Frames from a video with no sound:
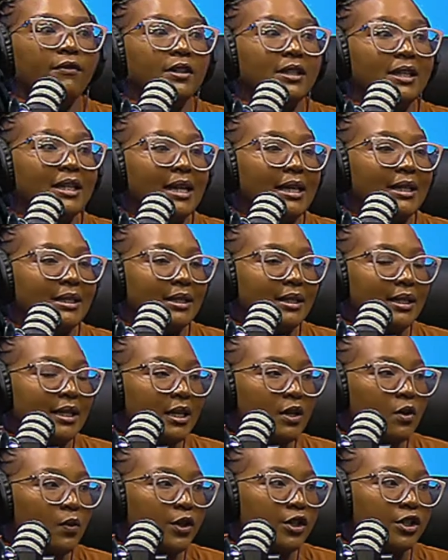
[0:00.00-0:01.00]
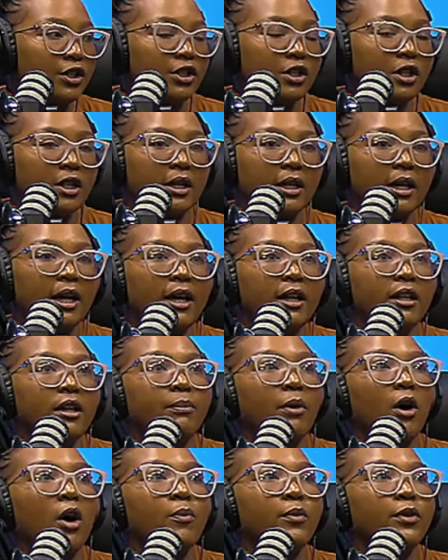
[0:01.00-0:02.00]
DSD, which is the
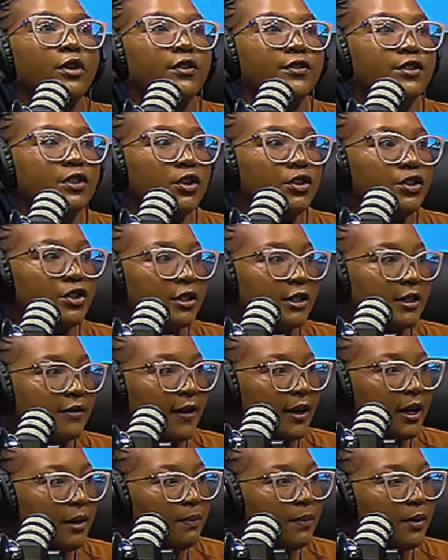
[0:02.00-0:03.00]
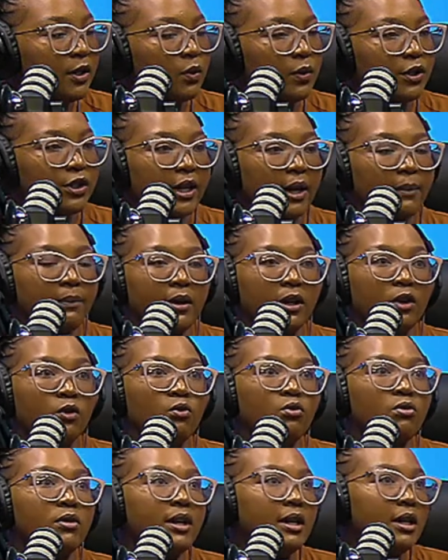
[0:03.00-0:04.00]
Department of Social Development, which can be a
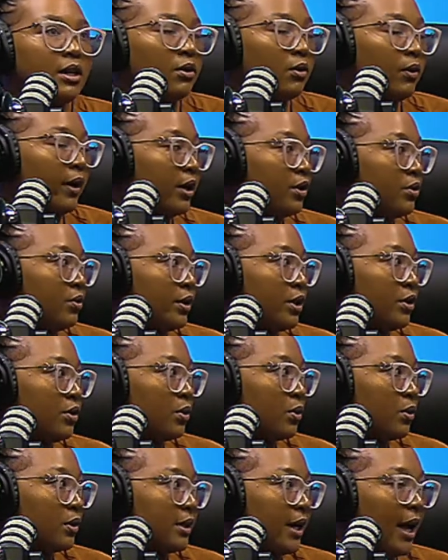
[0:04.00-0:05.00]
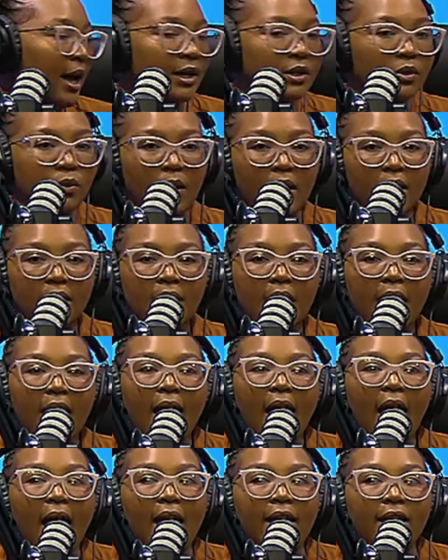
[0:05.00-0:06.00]
really great resource as well.
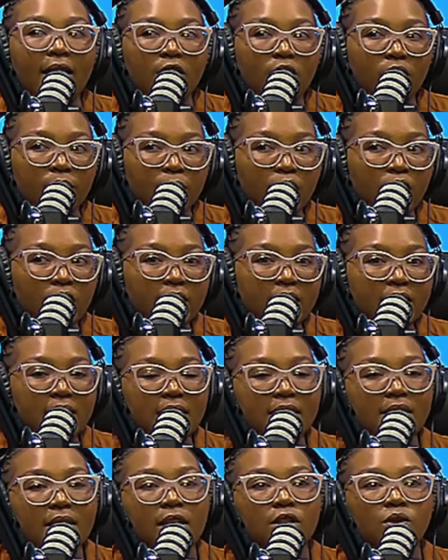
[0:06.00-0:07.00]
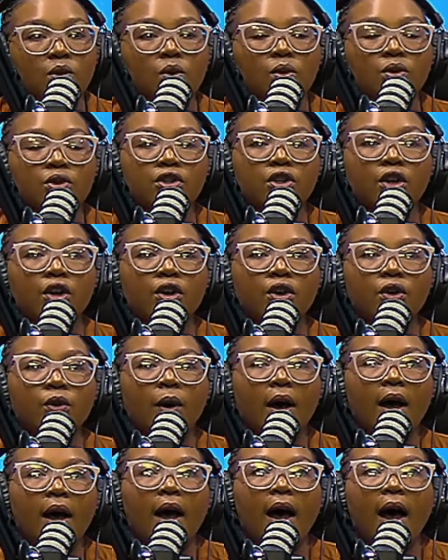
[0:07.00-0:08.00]
And in communities, there's also
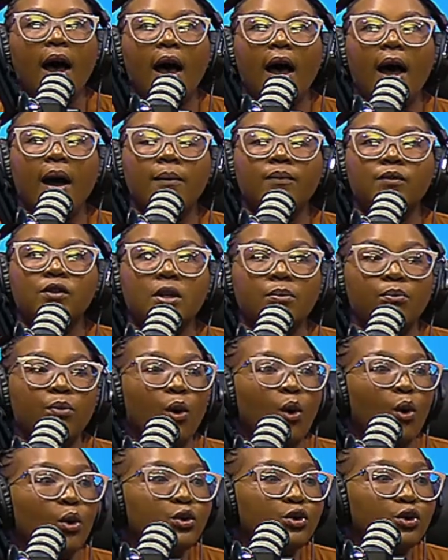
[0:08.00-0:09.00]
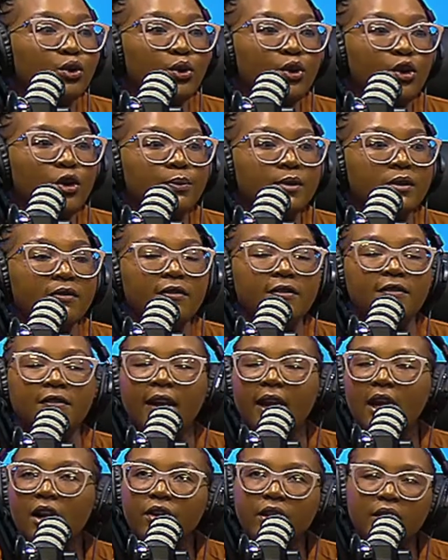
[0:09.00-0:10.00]
support groups,
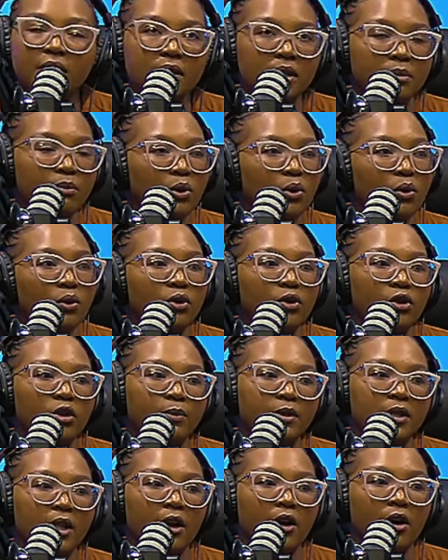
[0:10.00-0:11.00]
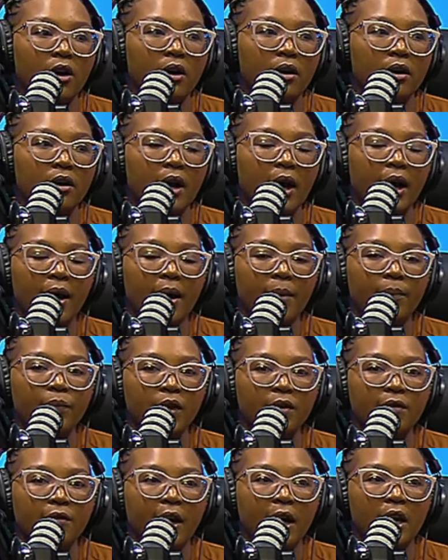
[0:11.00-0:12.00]
various support groups that are
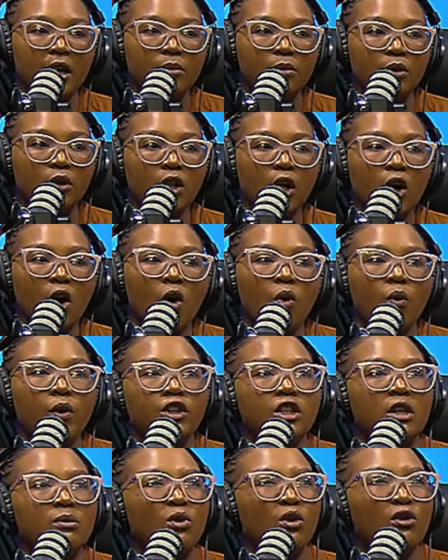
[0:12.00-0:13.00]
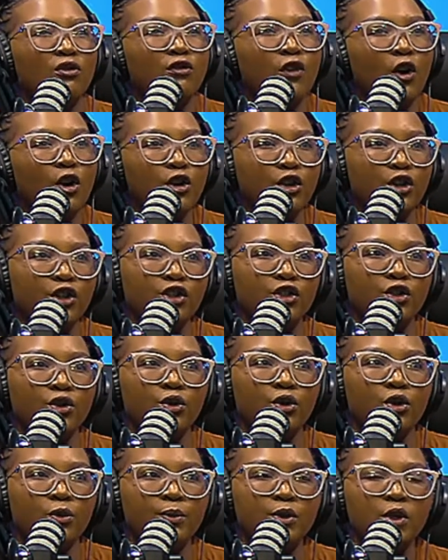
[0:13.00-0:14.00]
available, which are more focused
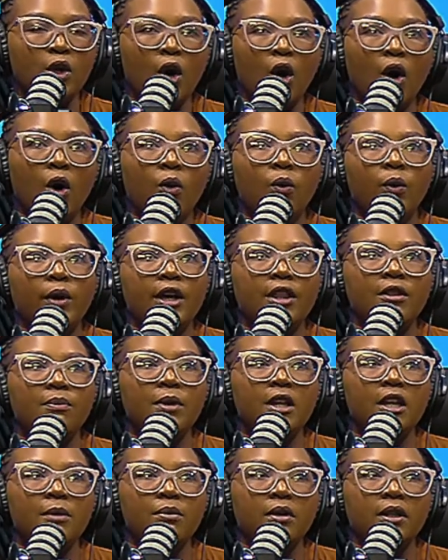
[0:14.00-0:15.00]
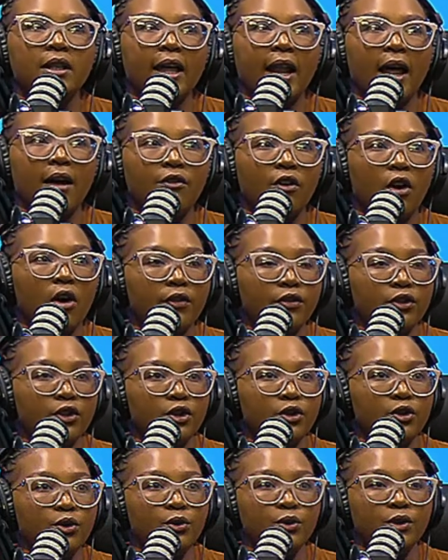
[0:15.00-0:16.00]
groups with people that have gone
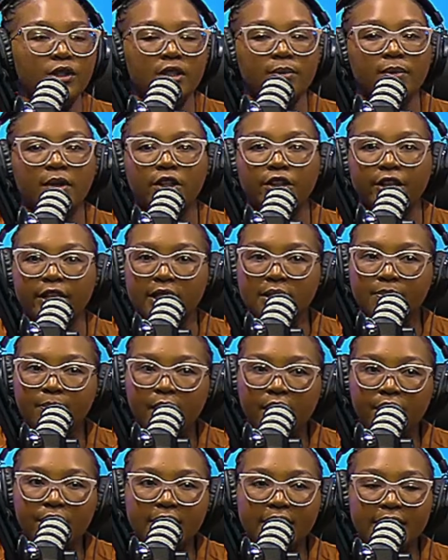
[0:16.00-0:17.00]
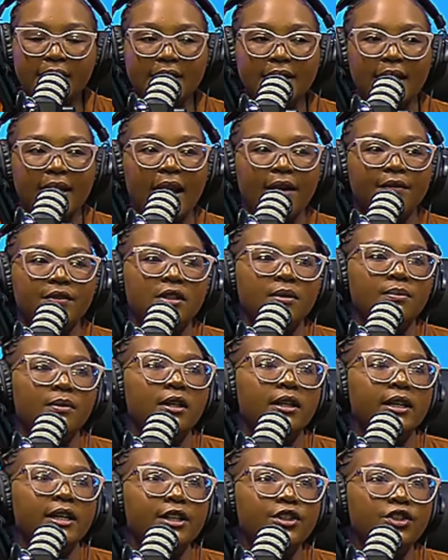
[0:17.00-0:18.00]
through similar experiences and have similar
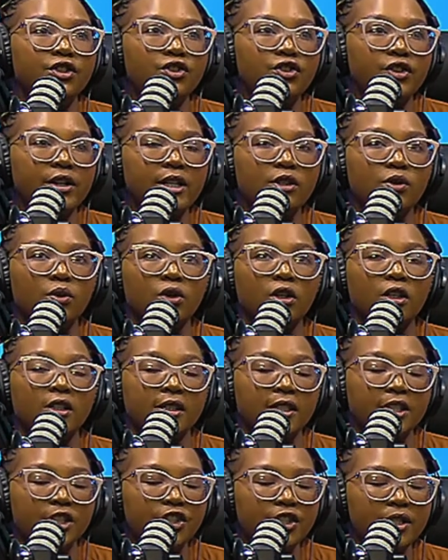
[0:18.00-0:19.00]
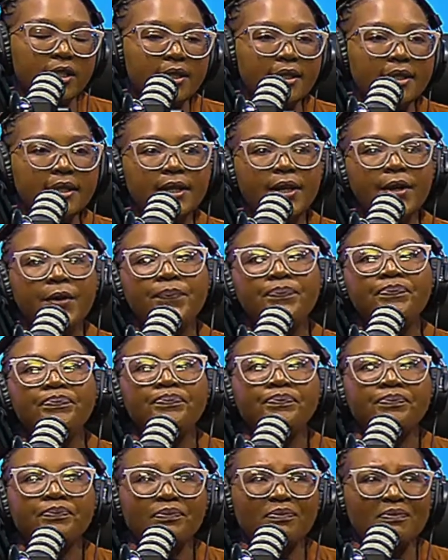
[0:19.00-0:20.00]
histories or conditions
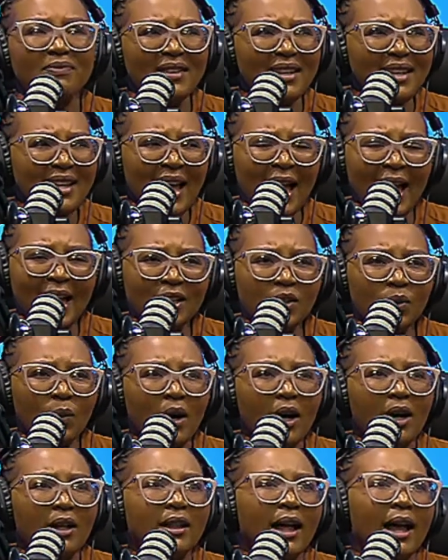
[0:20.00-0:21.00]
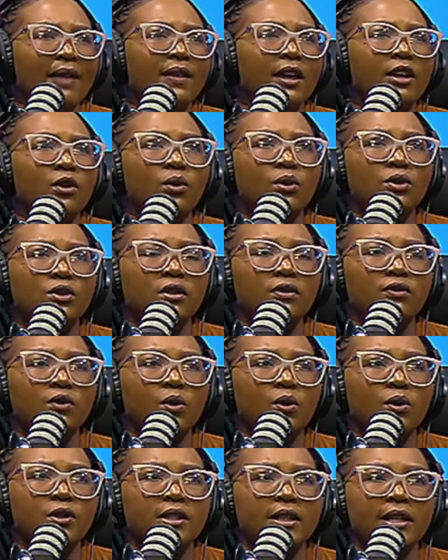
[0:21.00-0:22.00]
as well. And then also, of
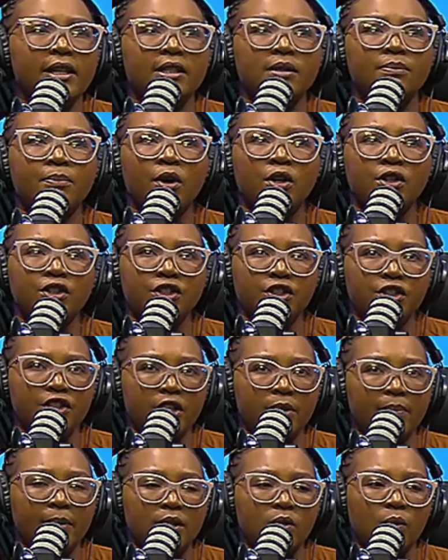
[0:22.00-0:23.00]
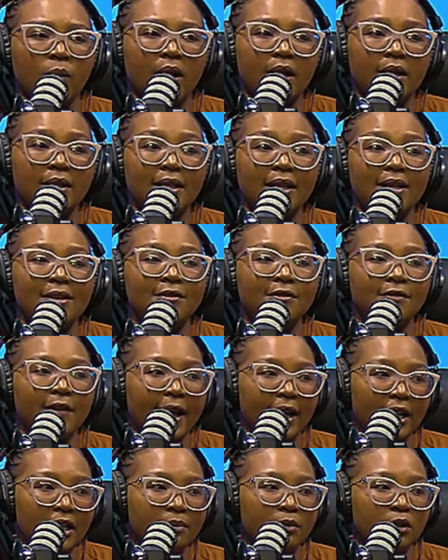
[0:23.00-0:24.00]
course, there's sponsorship as well
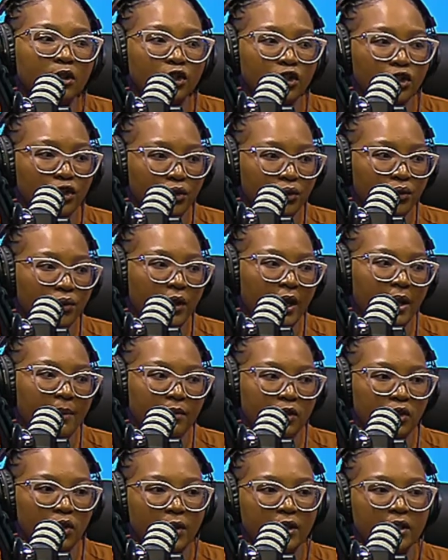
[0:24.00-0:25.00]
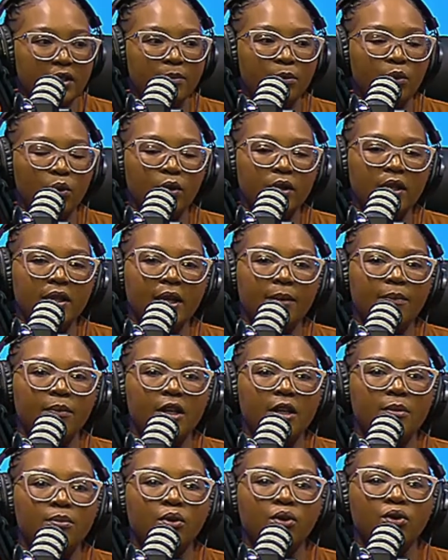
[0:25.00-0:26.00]
available to them. So it's important that
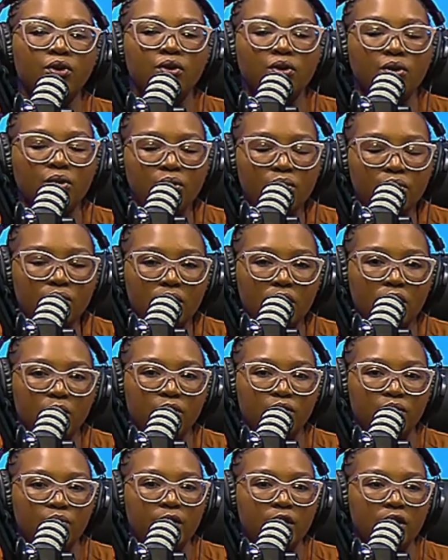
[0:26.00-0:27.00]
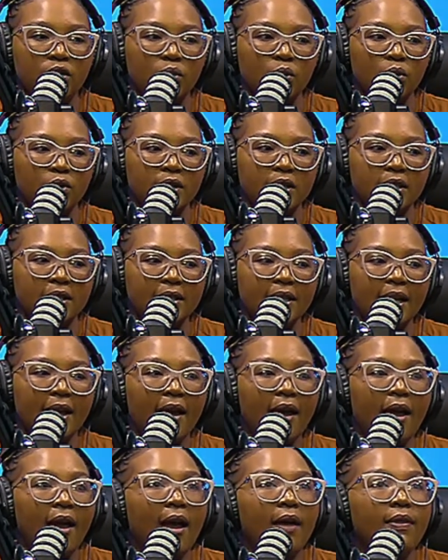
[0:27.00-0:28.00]
people use those resources.
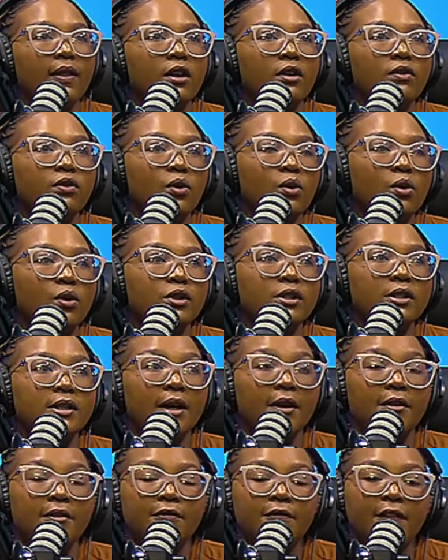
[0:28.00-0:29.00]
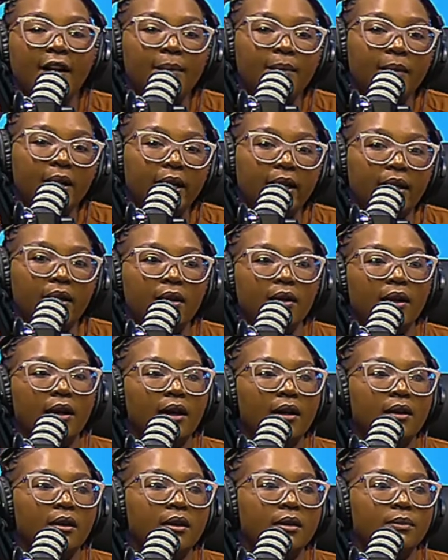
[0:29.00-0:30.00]
And then, of course, family
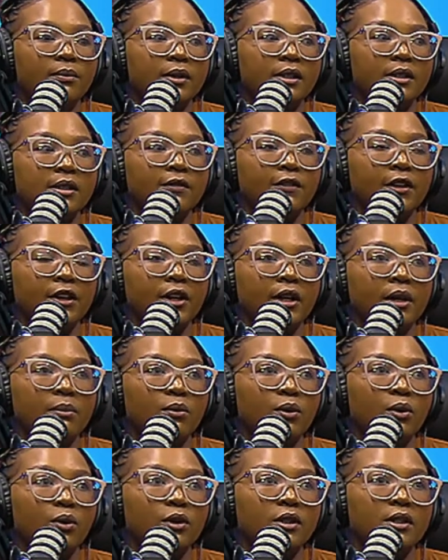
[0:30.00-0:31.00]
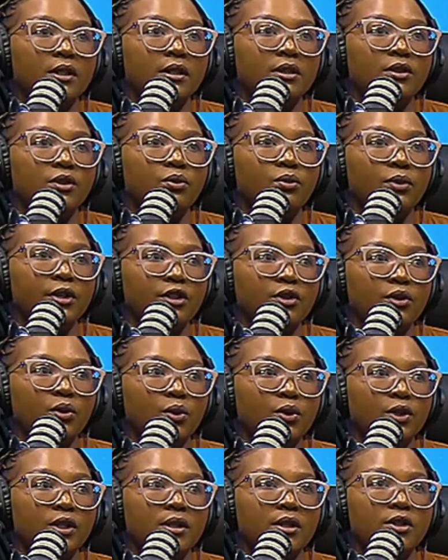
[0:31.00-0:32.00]
is a very important
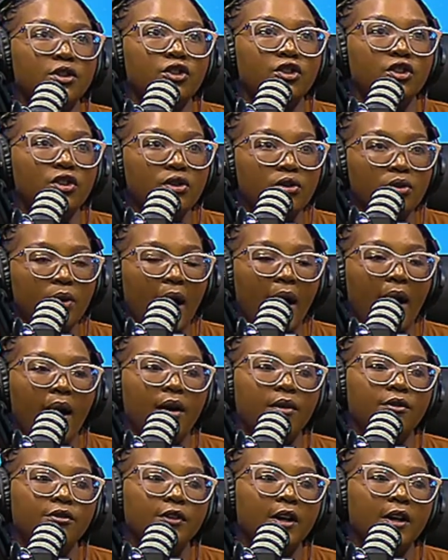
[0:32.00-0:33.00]
resource to have.